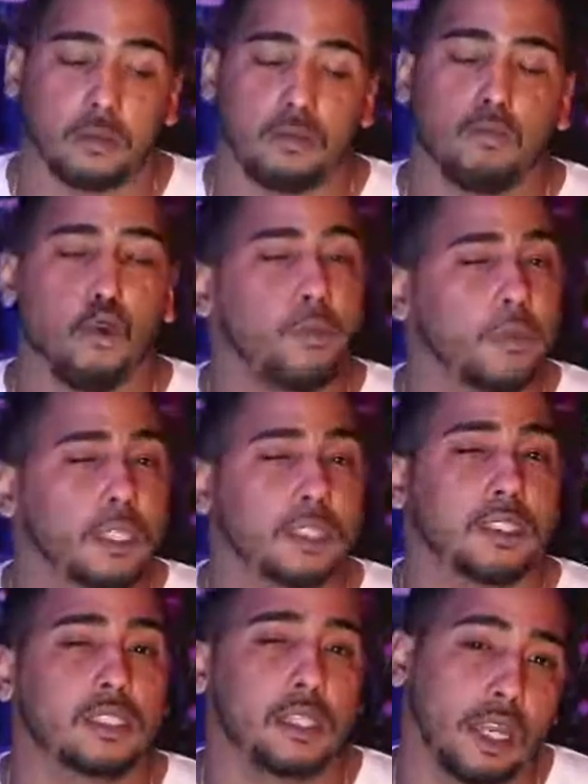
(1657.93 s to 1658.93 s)

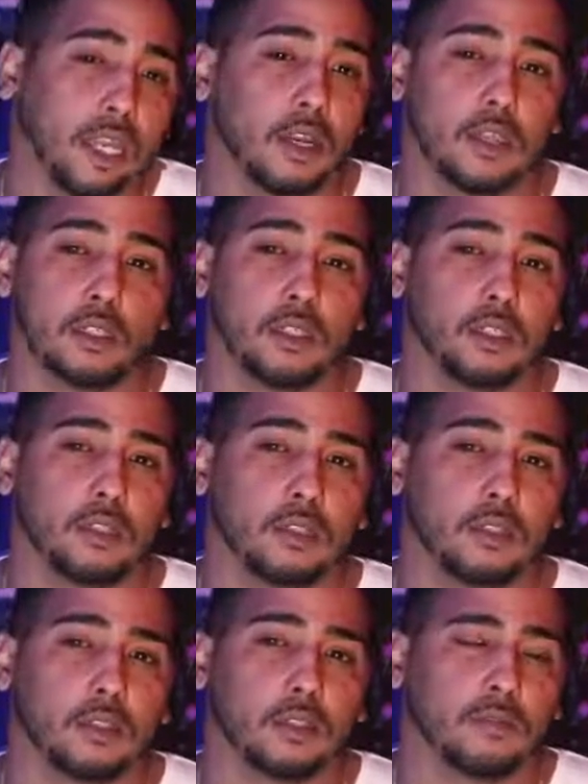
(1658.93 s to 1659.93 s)
momentarily,
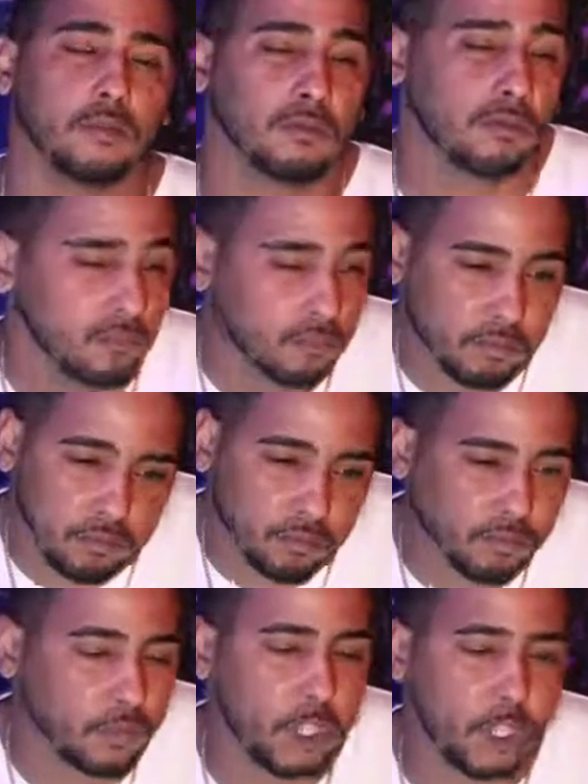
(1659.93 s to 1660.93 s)

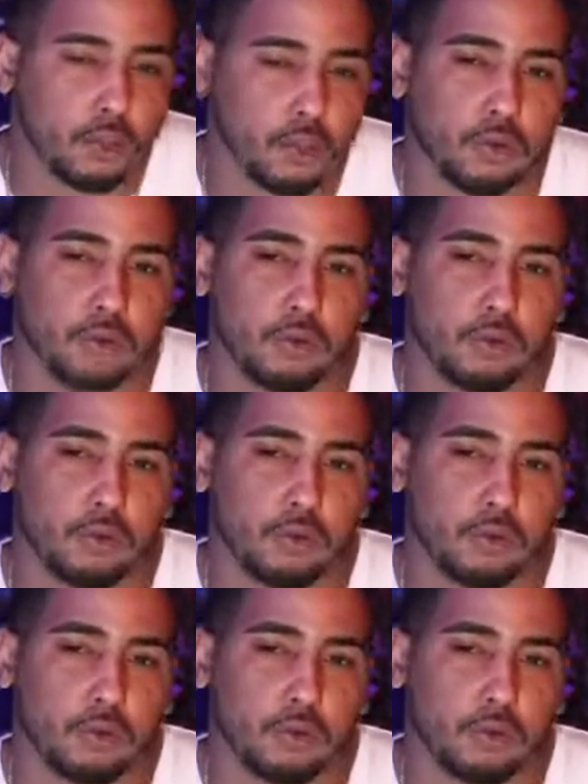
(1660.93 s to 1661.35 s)
you know,